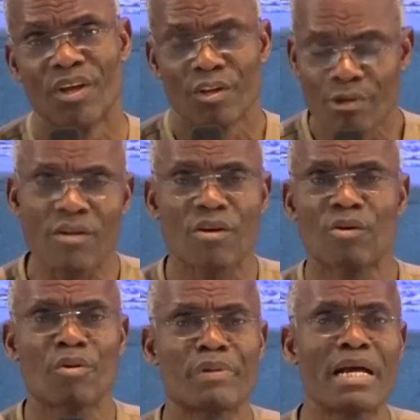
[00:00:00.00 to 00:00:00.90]
You are not going
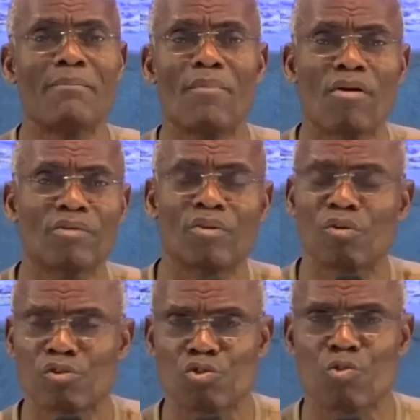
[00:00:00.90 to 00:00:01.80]
to be among
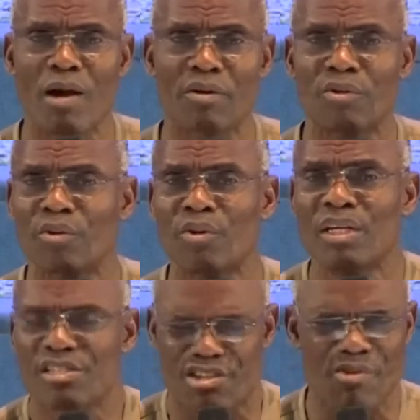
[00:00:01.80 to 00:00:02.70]
those who are going to
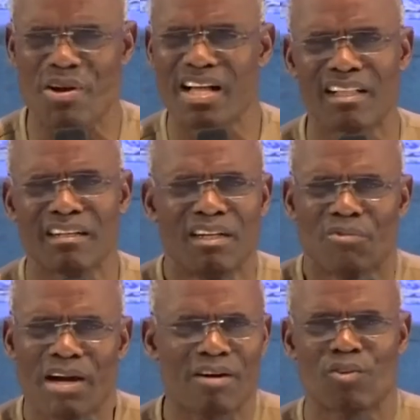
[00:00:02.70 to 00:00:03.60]
say, "Well,
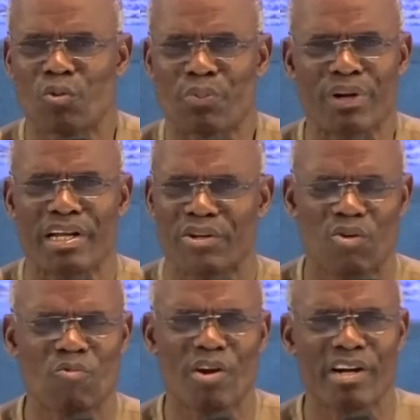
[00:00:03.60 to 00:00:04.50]
we are going to pray.
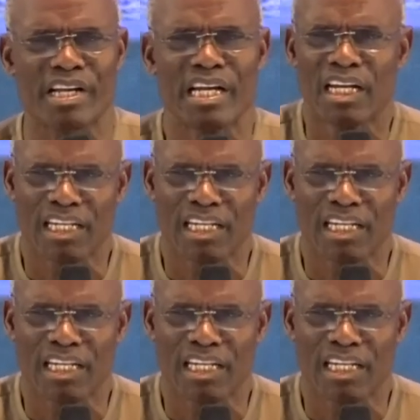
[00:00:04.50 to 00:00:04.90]
Don't worry.